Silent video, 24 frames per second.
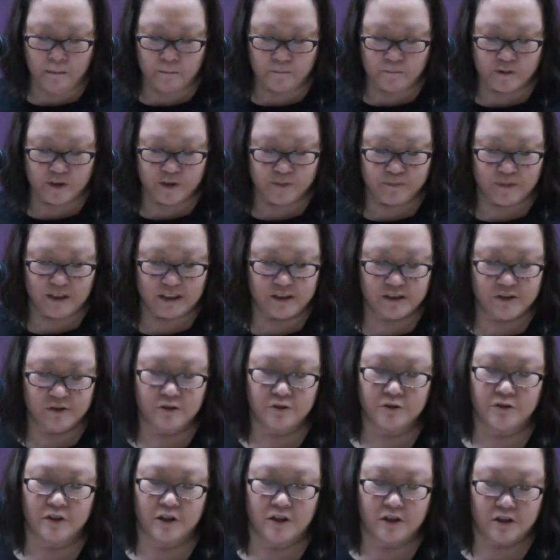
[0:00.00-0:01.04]
with my
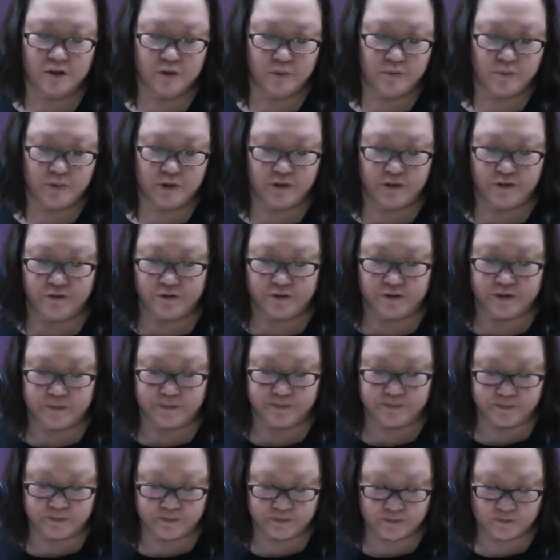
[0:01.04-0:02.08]
so-called boyfriend.
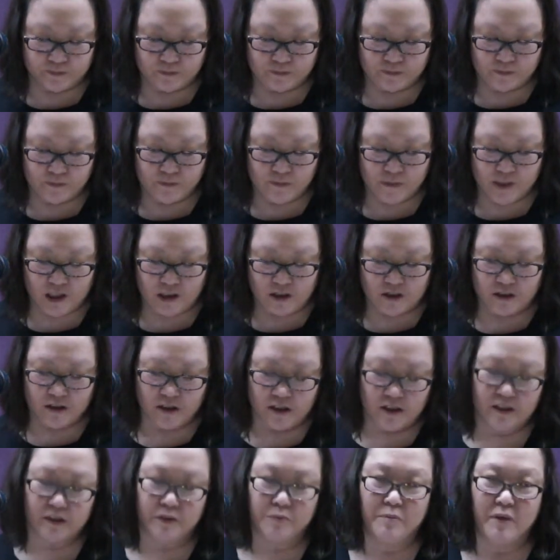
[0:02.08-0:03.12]
I'll
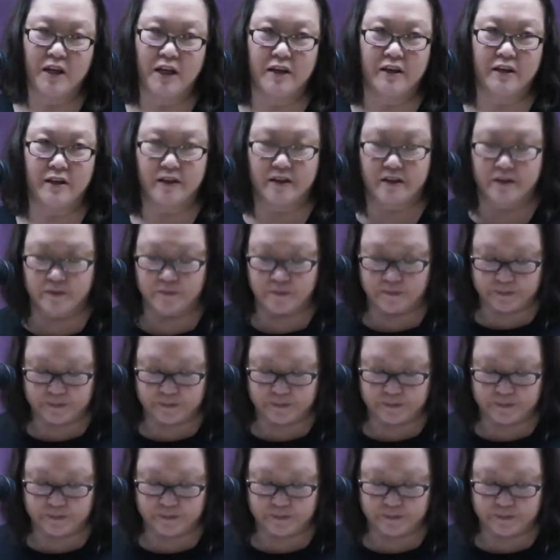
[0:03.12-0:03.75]
call him Hank.